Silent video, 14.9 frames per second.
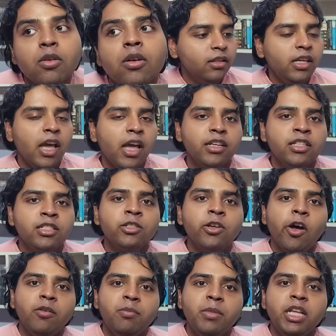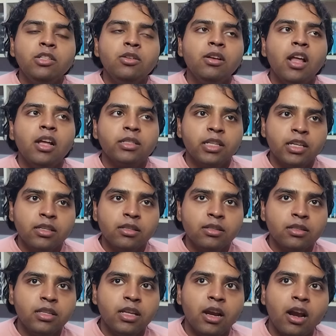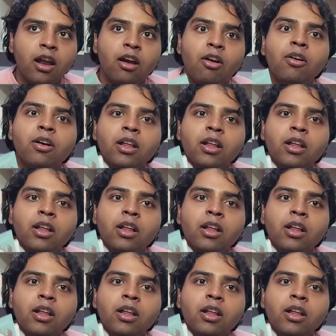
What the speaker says: Yeah, this got me into classics. There are